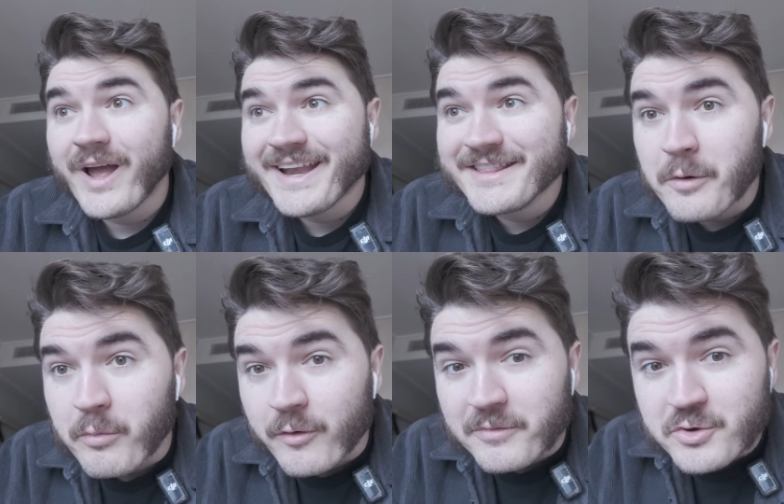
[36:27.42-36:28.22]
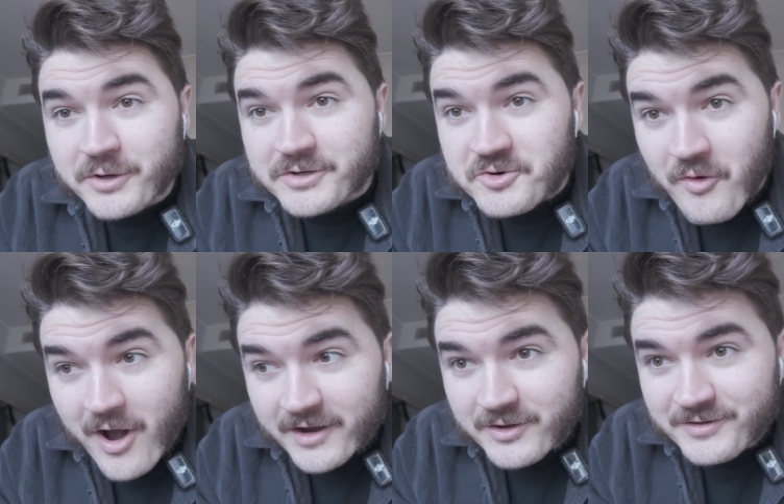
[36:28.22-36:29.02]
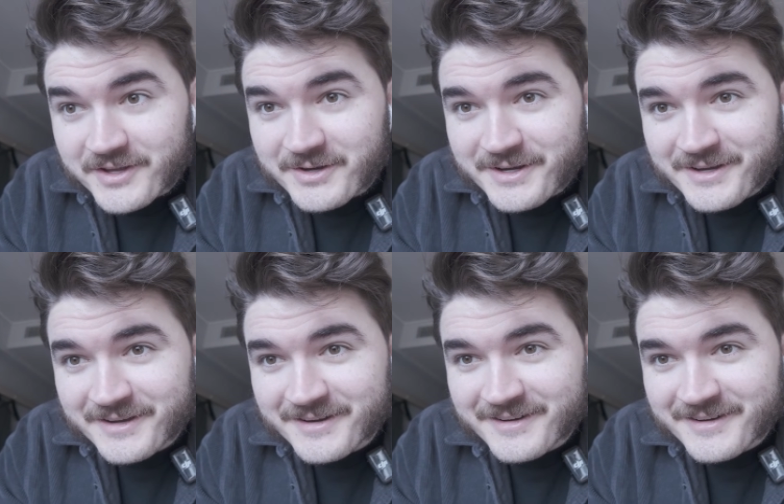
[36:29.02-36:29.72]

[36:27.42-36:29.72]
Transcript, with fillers: went in the Bermuda Triangle, dude.